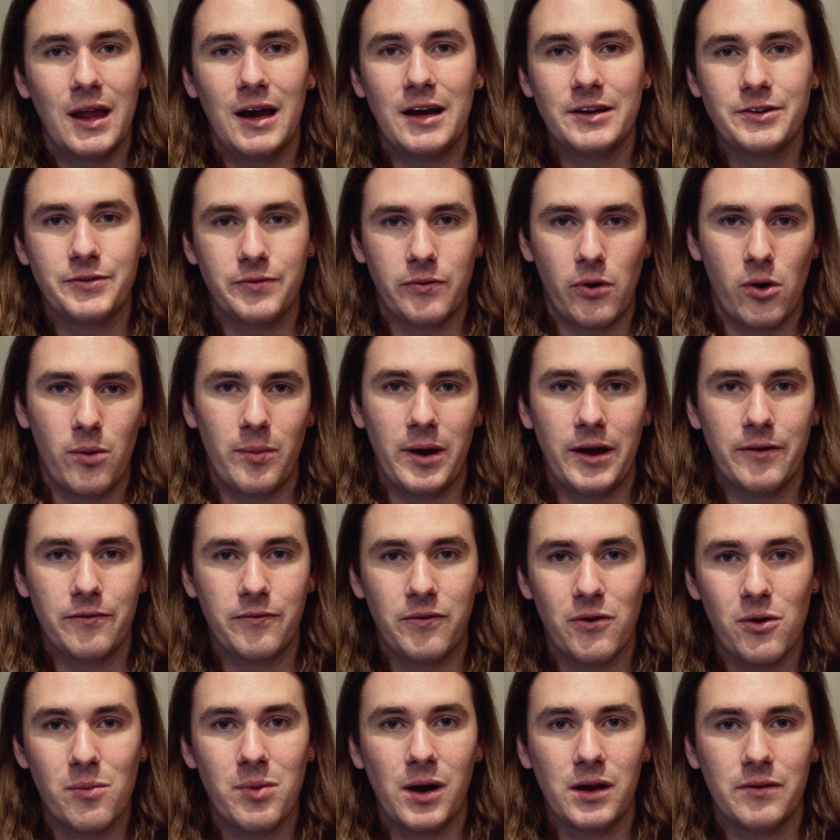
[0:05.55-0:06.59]
large format
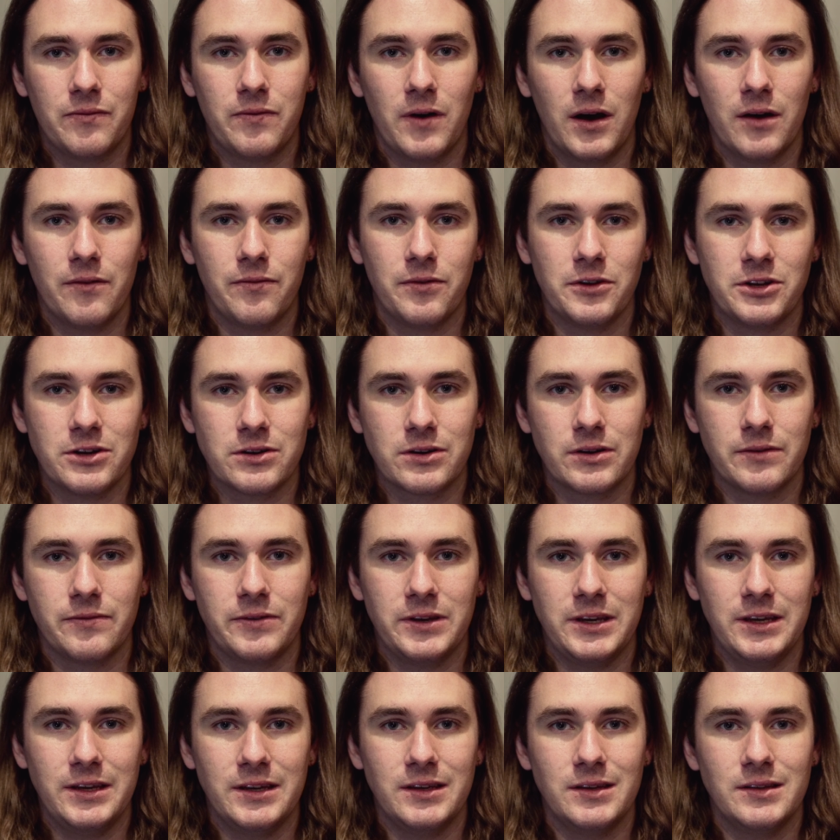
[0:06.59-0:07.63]
4x5
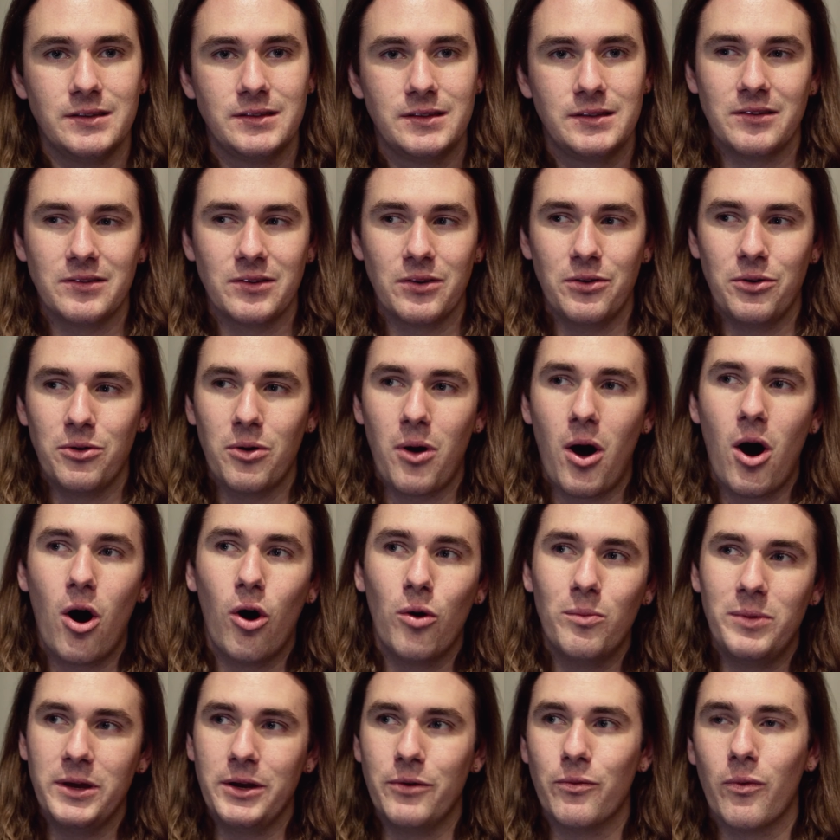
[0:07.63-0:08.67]
photography is. There's a whole
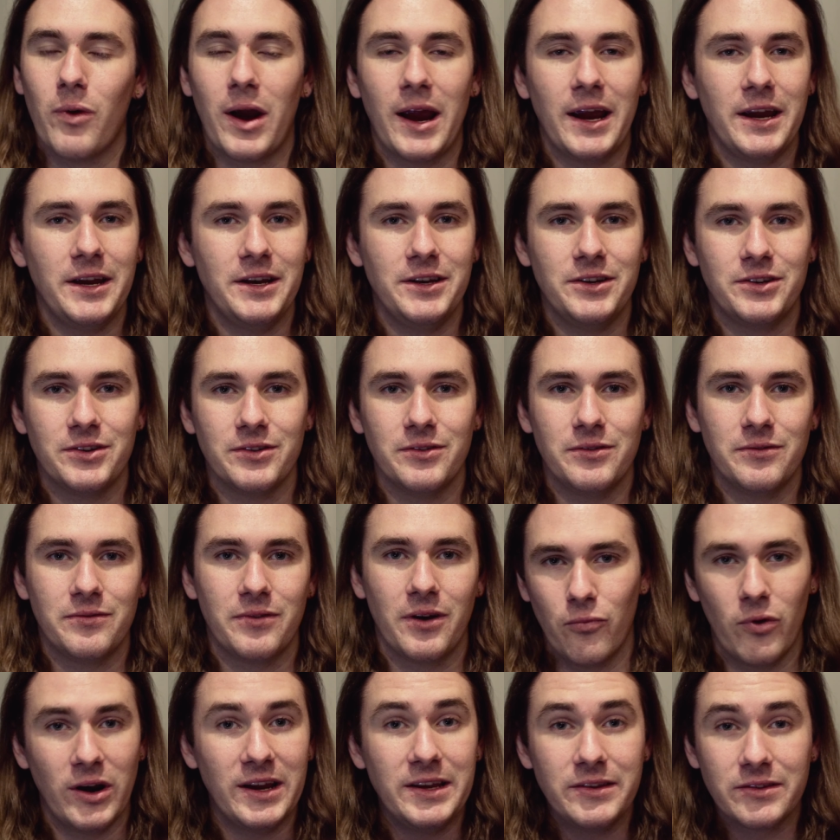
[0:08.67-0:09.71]
big range of
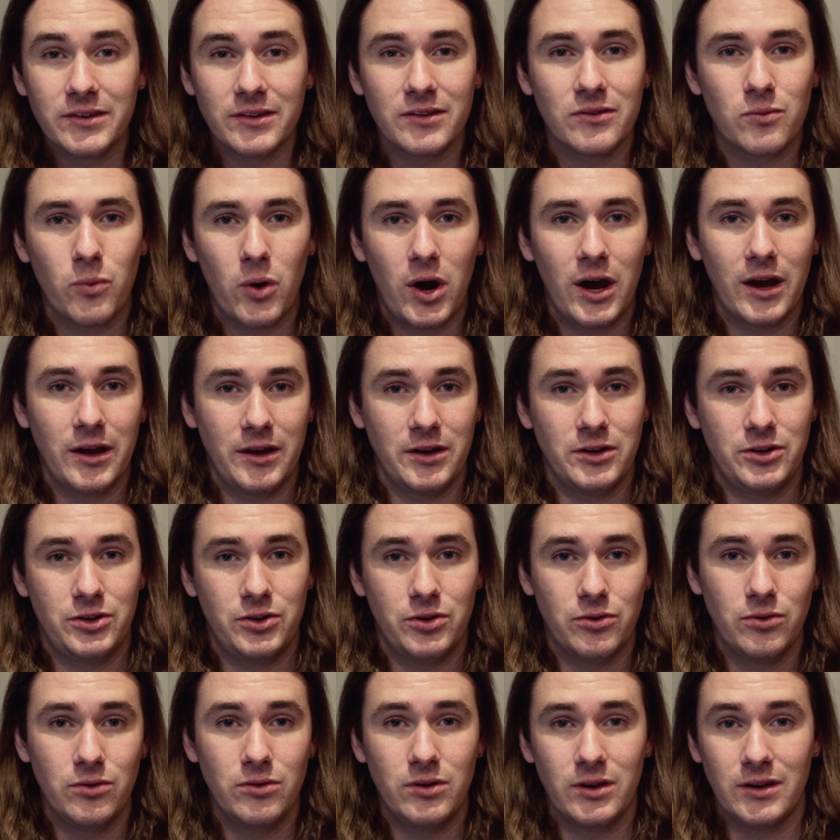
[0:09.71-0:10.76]
reasons why I
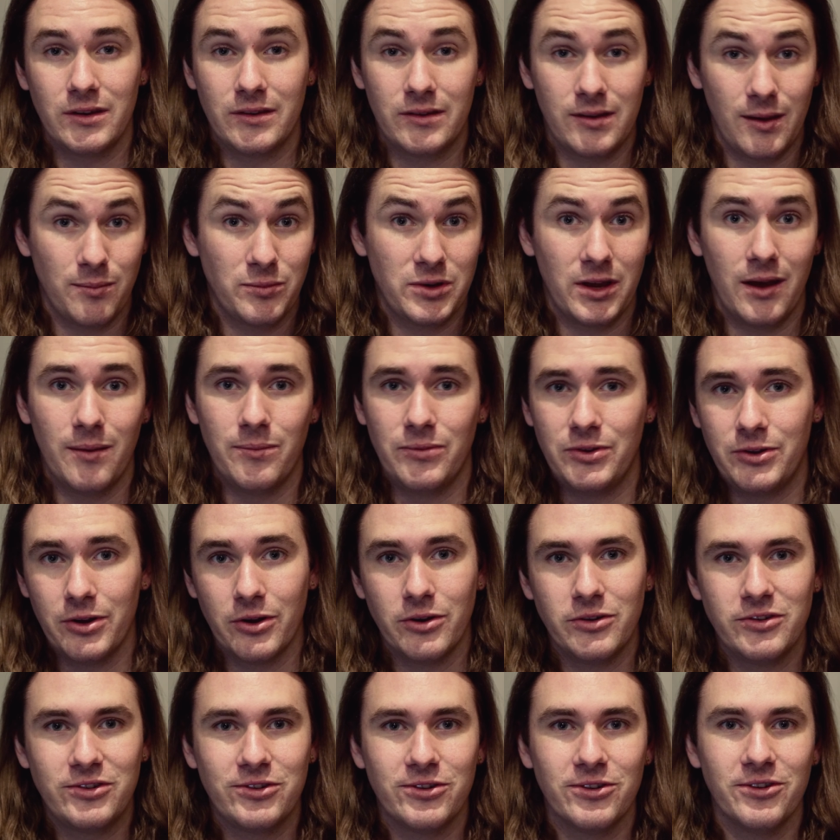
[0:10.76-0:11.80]
shoot and sometimes
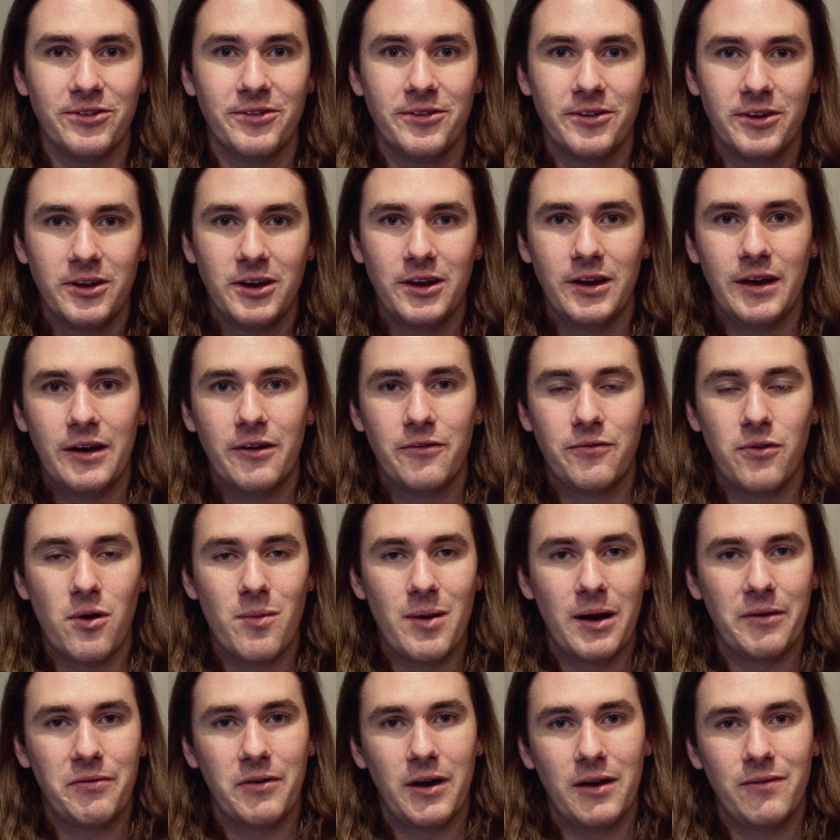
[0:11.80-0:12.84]
don't shoot
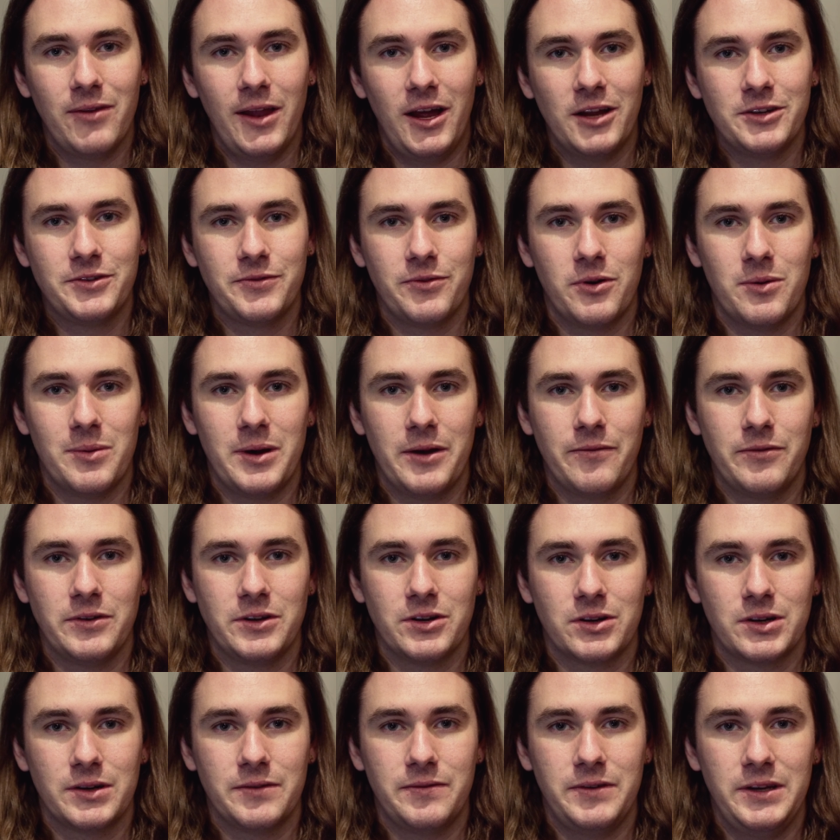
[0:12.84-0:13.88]
4x5 large format
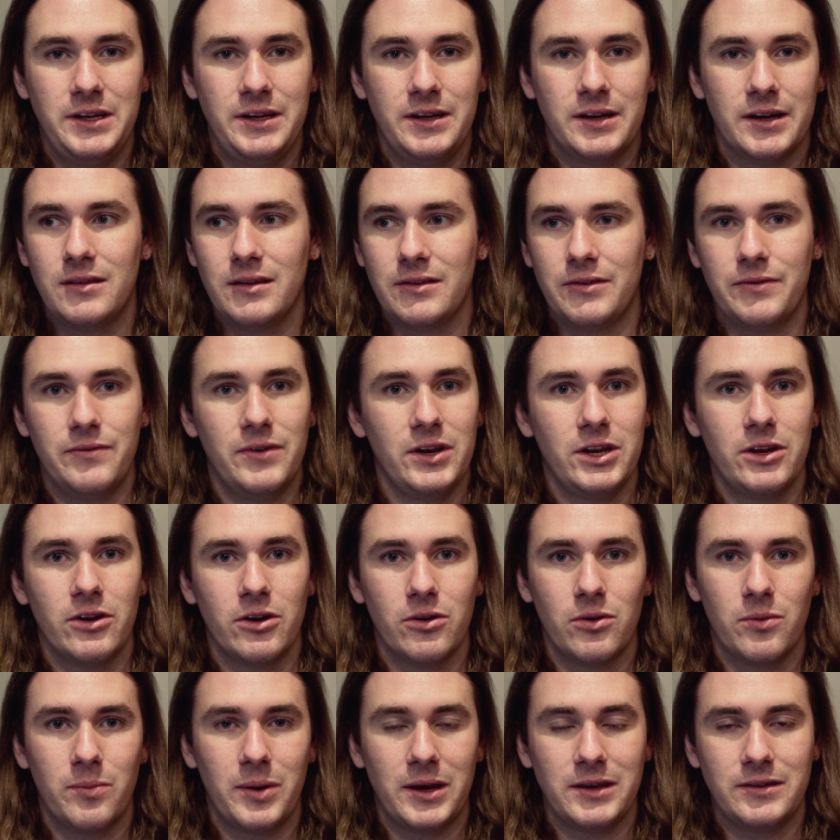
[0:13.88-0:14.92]
photography. This
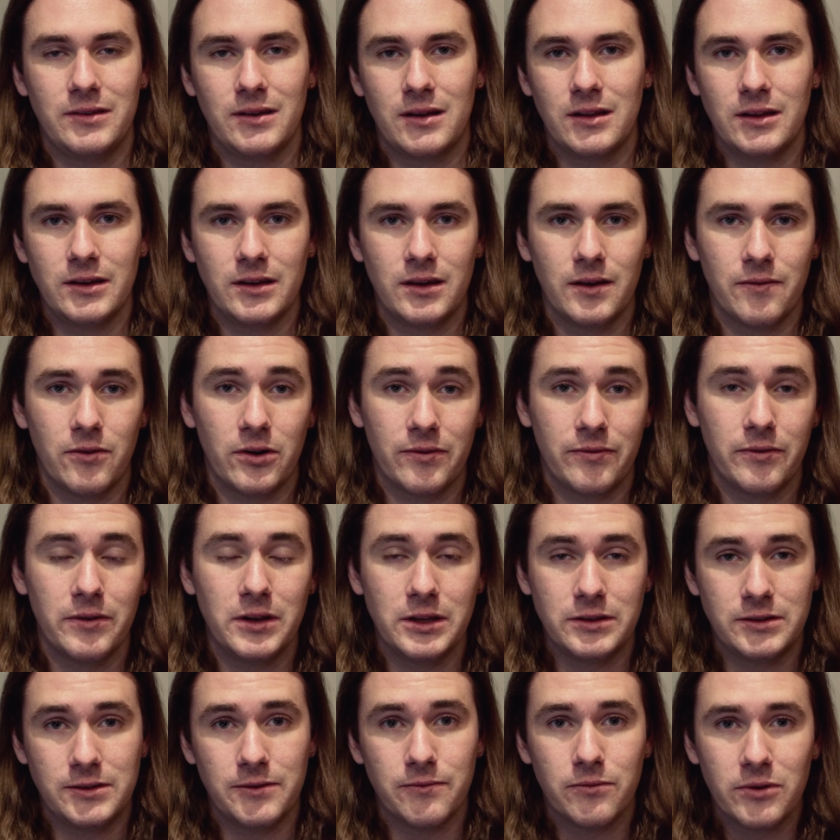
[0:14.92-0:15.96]
video will basically give off a
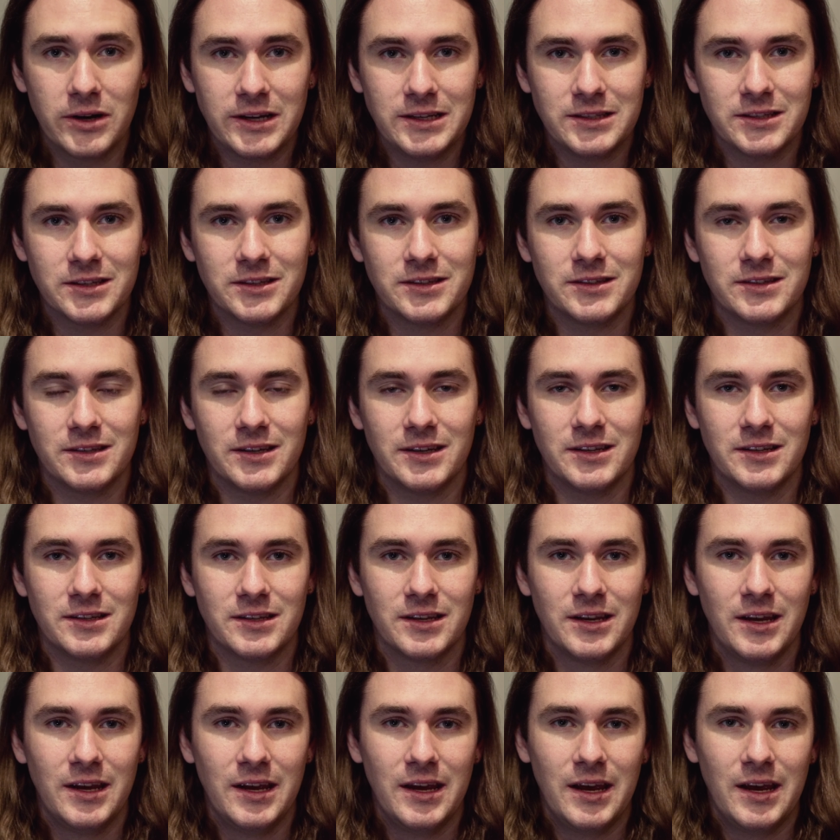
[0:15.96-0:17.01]
list of reasons and